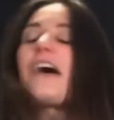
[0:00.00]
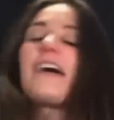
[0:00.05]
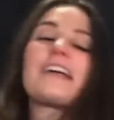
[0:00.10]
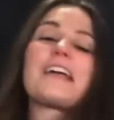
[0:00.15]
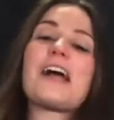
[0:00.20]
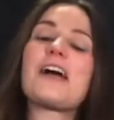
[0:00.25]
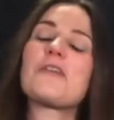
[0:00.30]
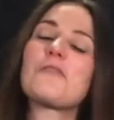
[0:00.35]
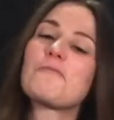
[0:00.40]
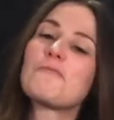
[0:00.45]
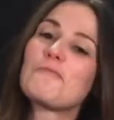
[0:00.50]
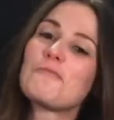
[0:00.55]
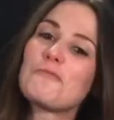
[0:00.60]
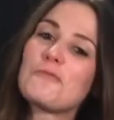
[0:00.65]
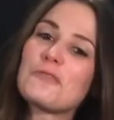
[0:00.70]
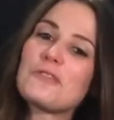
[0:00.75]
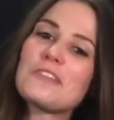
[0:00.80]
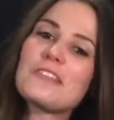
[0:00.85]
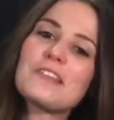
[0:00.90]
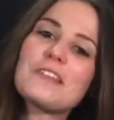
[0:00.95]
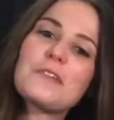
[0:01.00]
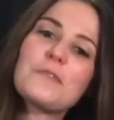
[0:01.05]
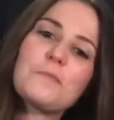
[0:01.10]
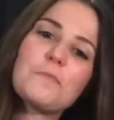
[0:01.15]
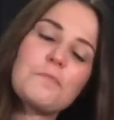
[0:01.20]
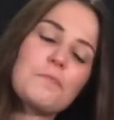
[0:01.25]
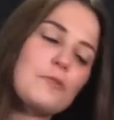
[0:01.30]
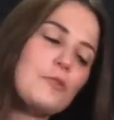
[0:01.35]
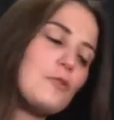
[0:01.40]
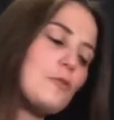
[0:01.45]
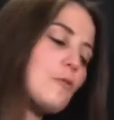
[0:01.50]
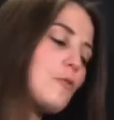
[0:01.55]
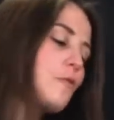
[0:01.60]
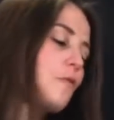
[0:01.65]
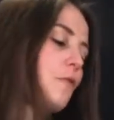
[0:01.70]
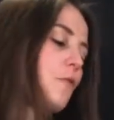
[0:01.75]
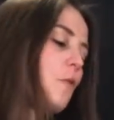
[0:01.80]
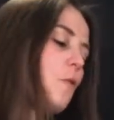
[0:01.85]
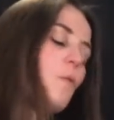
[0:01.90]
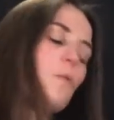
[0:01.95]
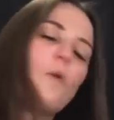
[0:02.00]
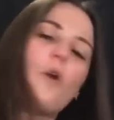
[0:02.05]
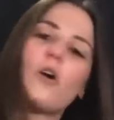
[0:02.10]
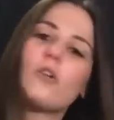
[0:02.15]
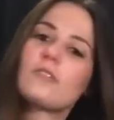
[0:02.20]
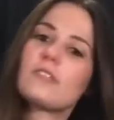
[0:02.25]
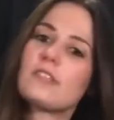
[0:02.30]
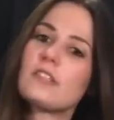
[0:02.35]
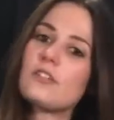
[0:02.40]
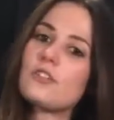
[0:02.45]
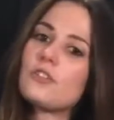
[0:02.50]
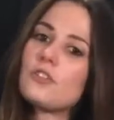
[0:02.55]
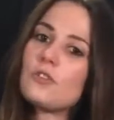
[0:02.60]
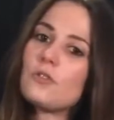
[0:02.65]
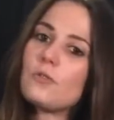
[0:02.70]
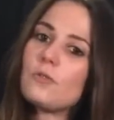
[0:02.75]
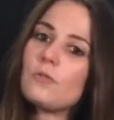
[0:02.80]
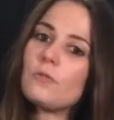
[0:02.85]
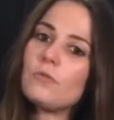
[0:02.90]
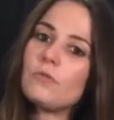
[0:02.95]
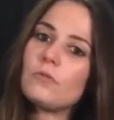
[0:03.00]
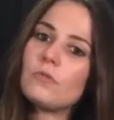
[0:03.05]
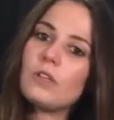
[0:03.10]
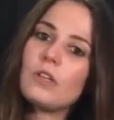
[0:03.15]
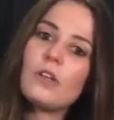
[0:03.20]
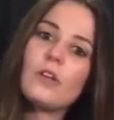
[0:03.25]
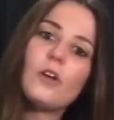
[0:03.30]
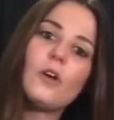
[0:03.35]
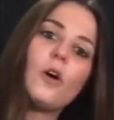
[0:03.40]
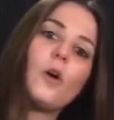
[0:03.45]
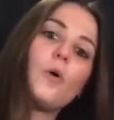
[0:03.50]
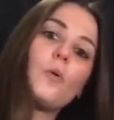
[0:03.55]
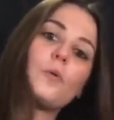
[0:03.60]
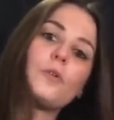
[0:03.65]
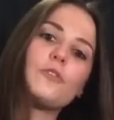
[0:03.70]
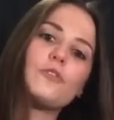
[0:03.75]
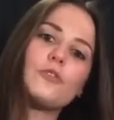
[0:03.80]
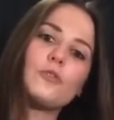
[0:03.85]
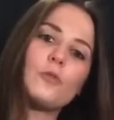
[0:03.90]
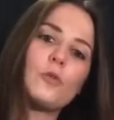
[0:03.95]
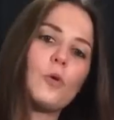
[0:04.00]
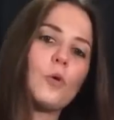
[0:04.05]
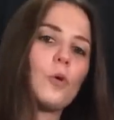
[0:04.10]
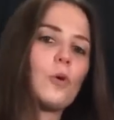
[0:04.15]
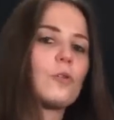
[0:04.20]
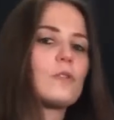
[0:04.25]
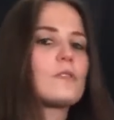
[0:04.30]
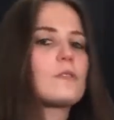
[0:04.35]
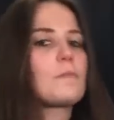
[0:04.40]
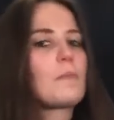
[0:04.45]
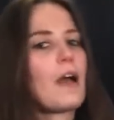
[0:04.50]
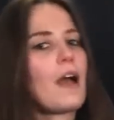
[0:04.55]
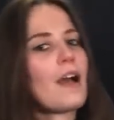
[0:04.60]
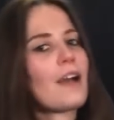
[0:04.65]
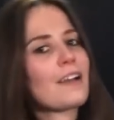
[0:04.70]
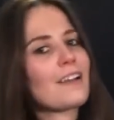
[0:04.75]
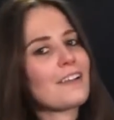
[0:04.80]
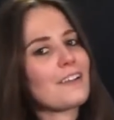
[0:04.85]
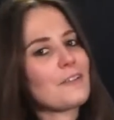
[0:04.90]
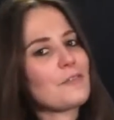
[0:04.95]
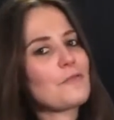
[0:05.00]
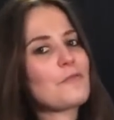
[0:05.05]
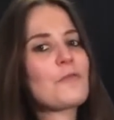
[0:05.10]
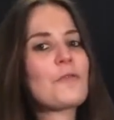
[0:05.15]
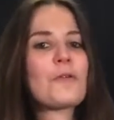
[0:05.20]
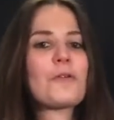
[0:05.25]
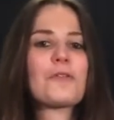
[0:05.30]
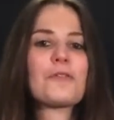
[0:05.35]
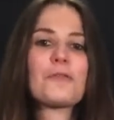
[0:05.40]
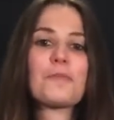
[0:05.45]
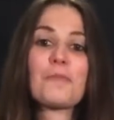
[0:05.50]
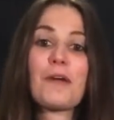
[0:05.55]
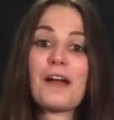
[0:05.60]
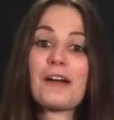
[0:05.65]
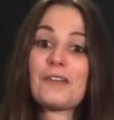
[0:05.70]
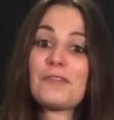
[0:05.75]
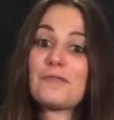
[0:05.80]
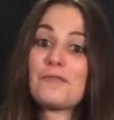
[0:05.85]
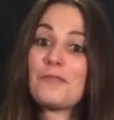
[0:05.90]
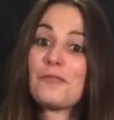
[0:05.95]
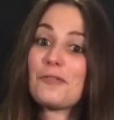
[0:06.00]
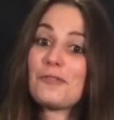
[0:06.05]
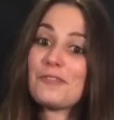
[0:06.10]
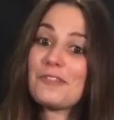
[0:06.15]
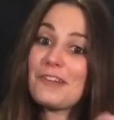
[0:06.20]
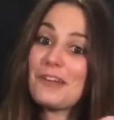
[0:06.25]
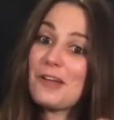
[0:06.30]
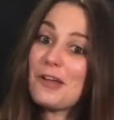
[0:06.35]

Again, a really beautiful waltzy tune with two chords back and forth, back and forth.